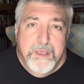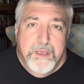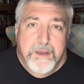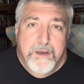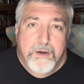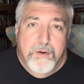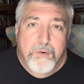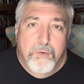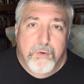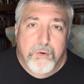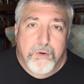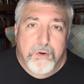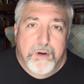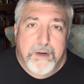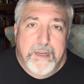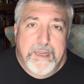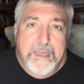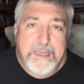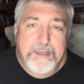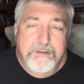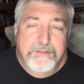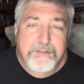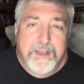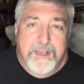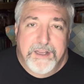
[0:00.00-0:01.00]
or
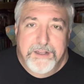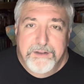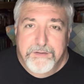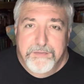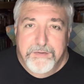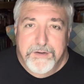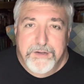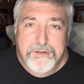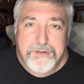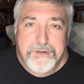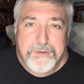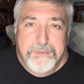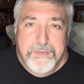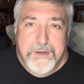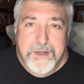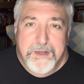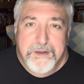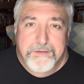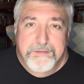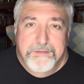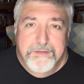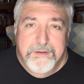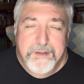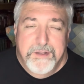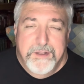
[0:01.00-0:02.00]
a science fiction buff.
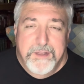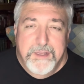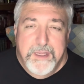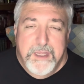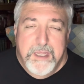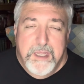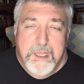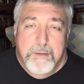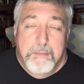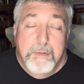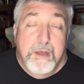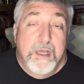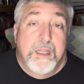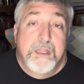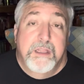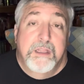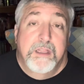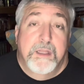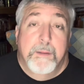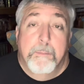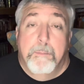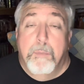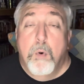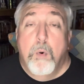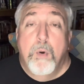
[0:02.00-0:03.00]
But
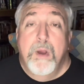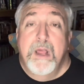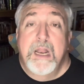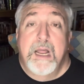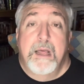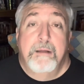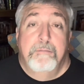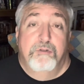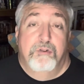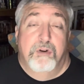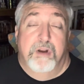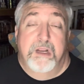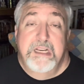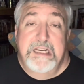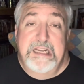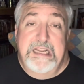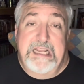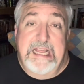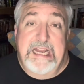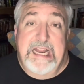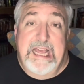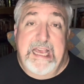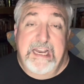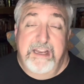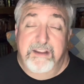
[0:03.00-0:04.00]
the point I'm trying to
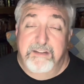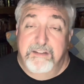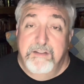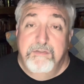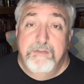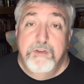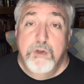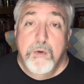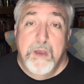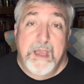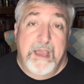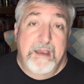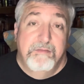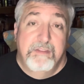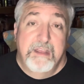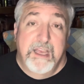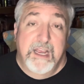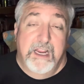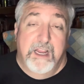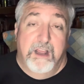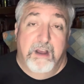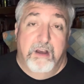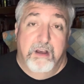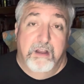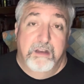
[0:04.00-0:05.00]
get at is if you have that
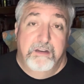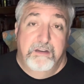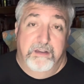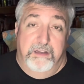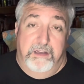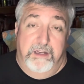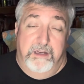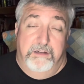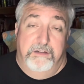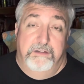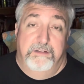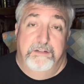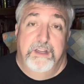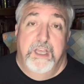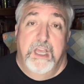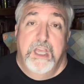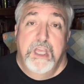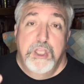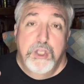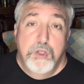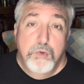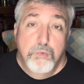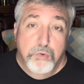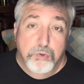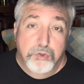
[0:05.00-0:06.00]
context,
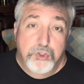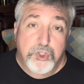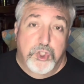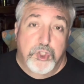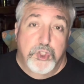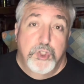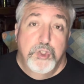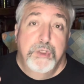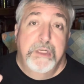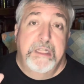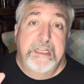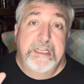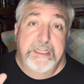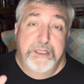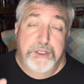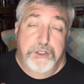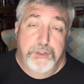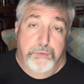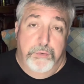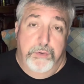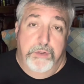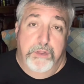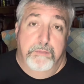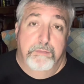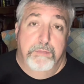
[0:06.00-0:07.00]
you will truly
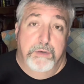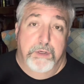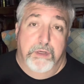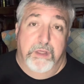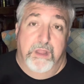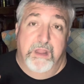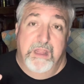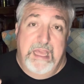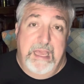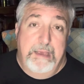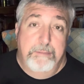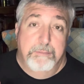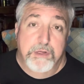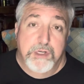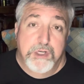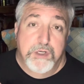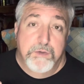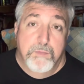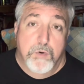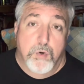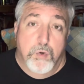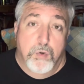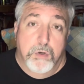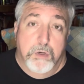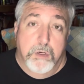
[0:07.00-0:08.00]
enjoy the book that much
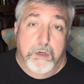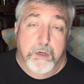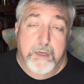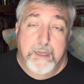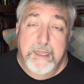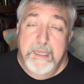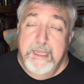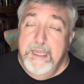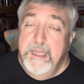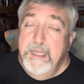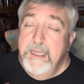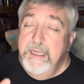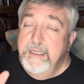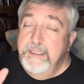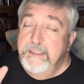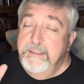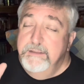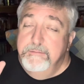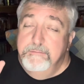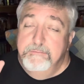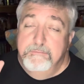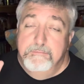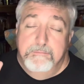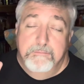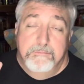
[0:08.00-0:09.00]
more.
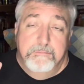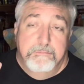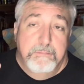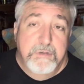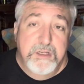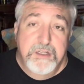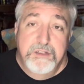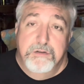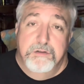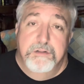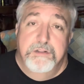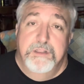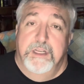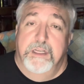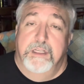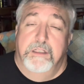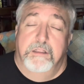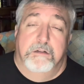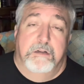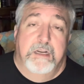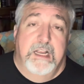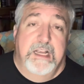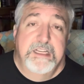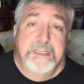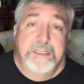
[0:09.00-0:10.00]
Mr.
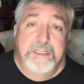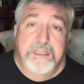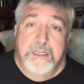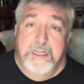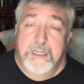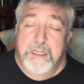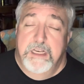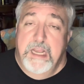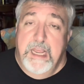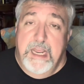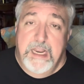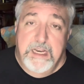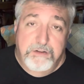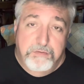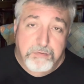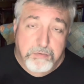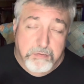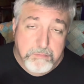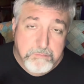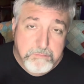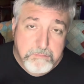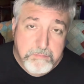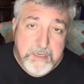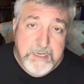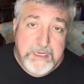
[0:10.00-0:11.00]
Sigler has done a
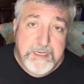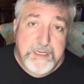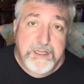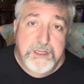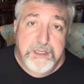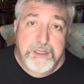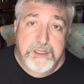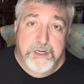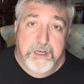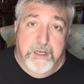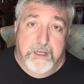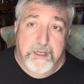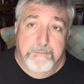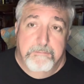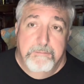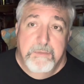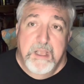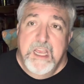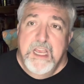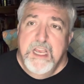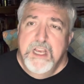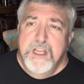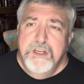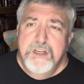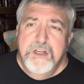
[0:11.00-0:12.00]
tremendous job.
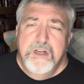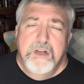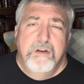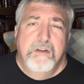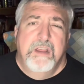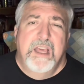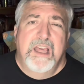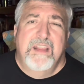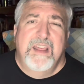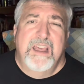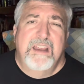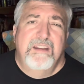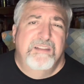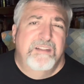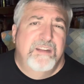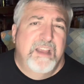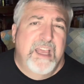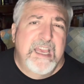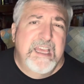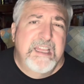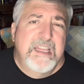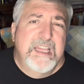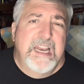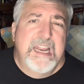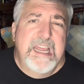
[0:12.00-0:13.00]
Do you know, they
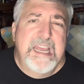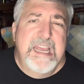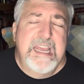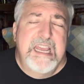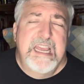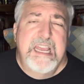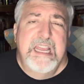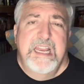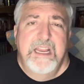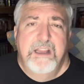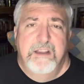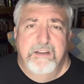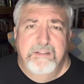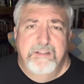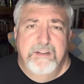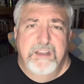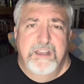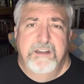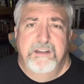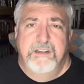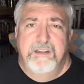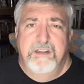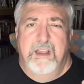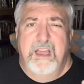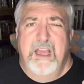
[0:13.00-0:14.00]
say that he
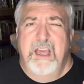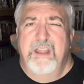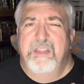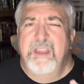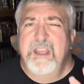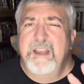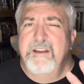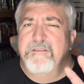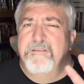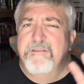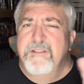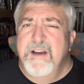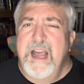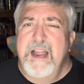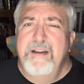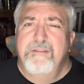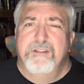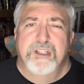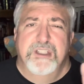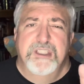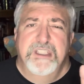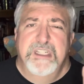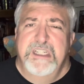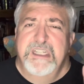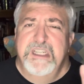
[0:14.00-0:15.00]
sent, I think, five or
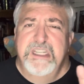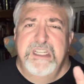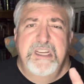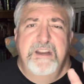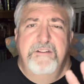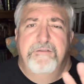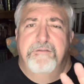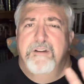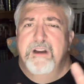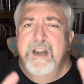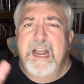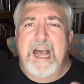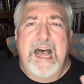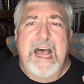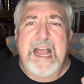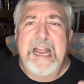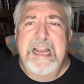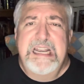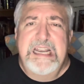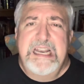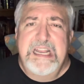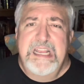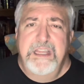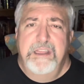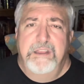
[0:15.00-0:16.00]
six different
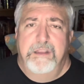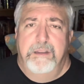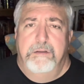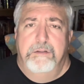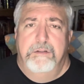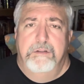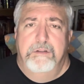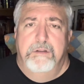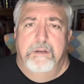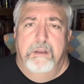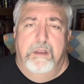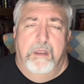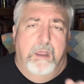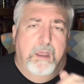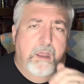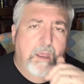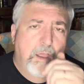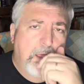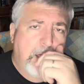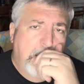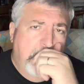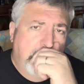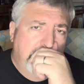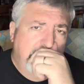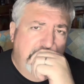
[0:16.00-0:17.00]
ideas
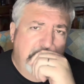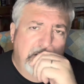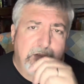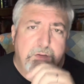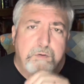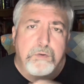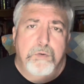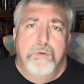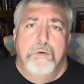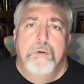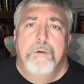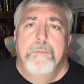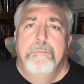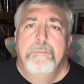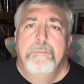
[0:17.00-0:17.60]
to,